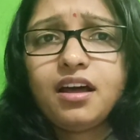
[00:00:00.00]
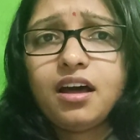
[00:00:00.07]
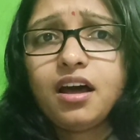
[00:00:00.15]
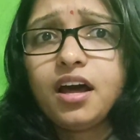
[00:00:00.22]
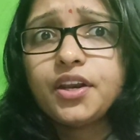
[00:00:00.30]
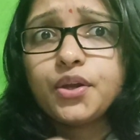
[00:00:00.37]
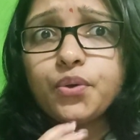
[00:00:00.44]

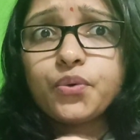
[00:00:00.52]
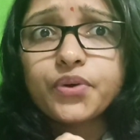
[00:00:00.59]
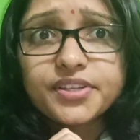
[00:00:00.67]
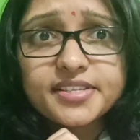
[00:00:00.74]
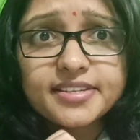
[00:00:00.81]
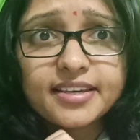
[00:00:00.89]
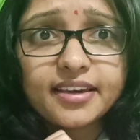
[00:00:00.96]
Are you
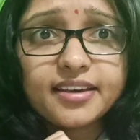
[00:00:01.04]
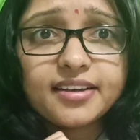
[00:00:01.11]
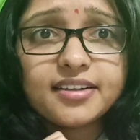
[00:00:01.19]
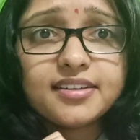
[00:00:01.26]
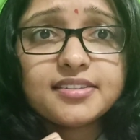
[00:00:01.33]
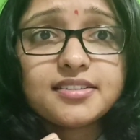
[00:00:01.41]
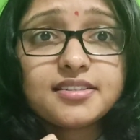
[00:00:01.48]

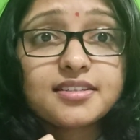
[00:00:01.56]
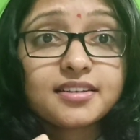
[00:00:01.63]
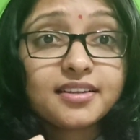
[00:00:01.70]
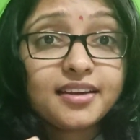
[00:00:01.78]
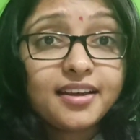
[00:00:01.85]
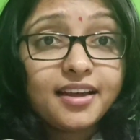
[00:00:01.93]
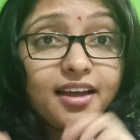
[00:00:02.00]
scared?
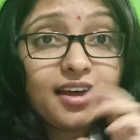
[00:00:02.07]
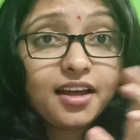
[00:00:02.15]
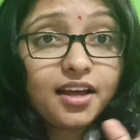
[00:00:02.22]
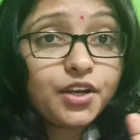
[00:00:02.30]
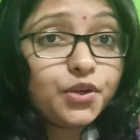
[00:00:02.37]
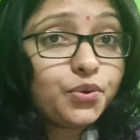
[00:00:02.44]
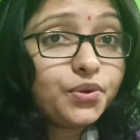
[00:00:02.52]

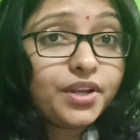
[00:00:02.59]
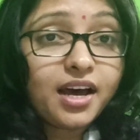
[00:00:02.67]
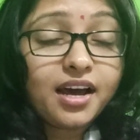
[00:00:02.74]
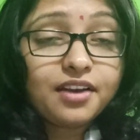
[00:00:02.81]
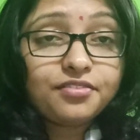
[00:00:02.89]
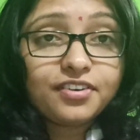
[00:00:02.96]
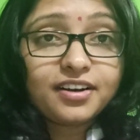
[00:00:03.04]
Are you
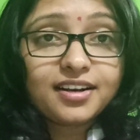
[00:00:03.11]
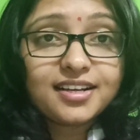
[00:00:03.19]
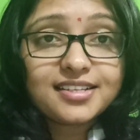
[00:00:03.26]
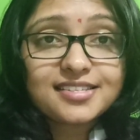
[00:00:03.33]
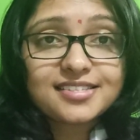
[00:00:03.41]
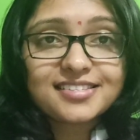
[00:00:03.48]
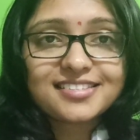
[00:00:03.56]

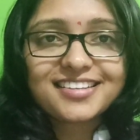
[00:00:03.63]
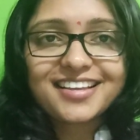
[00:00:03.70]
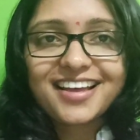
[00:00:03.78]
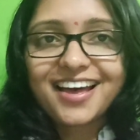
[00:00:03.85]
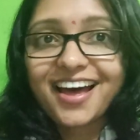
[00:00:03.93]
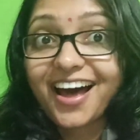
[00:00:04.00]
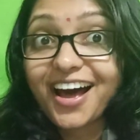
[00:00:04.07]
nervous?
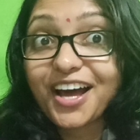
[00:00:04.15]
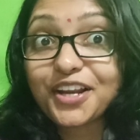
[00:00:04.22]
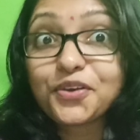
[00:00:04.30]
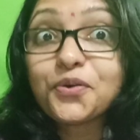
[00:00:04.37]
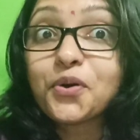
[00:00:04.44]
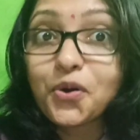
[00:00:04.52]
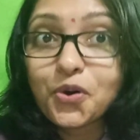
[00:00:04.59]
Are
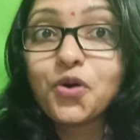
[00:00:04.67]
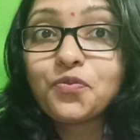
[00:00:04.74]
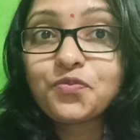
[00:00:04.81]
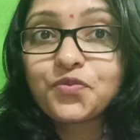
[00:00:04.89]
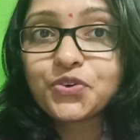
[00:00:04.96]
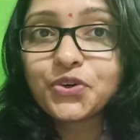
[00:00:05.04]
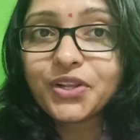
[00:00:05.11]
you
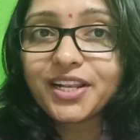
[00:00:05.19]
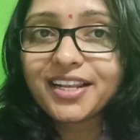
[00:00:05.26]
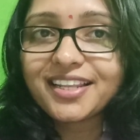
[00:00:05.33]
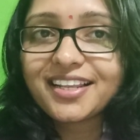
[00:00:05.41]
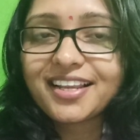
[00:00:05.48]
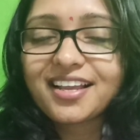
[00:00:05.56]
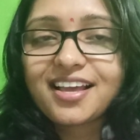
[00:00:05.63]
hopeful?
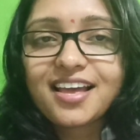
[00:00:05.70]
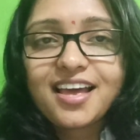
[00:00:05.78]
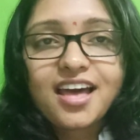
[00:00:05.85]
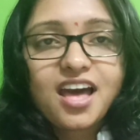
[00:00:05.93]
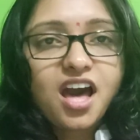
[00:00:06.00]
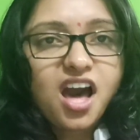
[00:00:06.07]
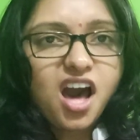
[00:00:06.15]

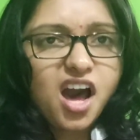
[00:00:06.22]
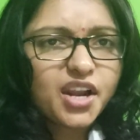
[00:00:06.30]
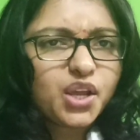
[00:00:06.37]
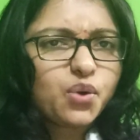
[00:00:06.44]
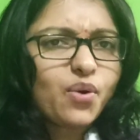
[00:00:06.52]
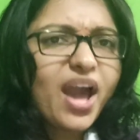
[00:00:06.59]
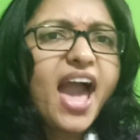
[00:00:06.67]
Are
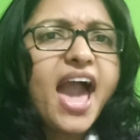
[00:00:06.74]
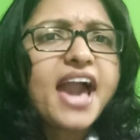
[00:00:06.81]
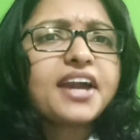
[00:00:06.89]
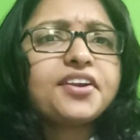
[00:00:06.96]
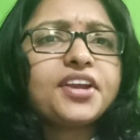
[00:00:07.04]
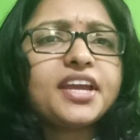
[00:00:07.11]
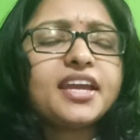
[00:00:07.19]
you
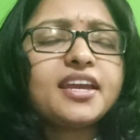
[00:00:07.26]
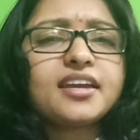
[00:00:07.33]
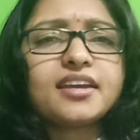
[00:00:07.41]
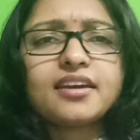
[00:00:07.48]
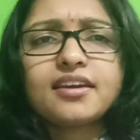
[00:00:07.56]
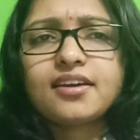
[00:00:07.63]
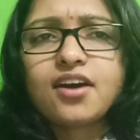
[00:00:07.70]

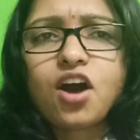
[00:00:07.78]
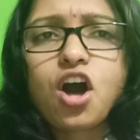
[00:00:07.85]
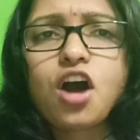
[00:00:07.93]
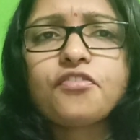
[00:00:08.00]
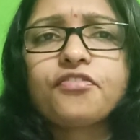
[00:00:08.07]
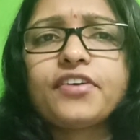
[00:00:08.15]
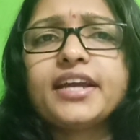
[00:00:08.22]
angry
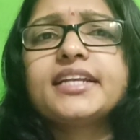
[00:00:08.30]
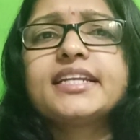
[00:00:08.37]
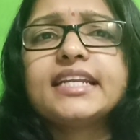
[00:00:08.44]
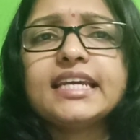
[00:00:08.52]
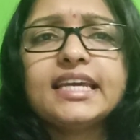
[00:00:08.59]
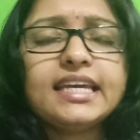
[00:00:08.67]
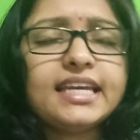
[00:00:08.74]
of
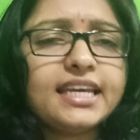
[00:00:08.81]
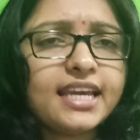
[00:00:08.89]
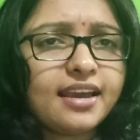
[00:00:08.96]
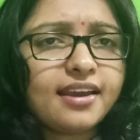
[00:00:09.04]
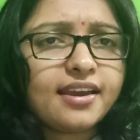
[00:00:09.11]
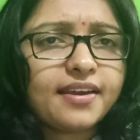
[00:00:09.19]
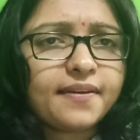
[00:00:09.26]

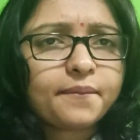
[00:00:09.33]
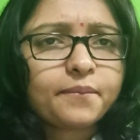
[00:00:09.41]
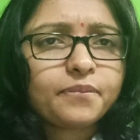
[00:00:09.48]
NTA?